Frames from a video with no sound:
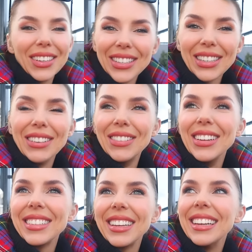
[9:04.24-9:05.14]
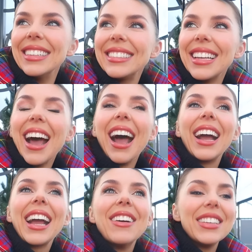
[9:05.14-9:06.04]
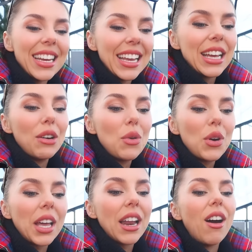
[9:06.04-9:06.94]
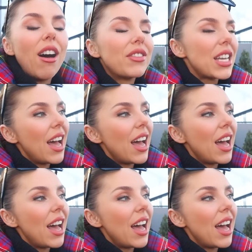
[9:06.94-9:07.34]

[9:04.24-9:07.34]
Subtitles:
Because he always is. I guarantee he'll walk in at 10:30.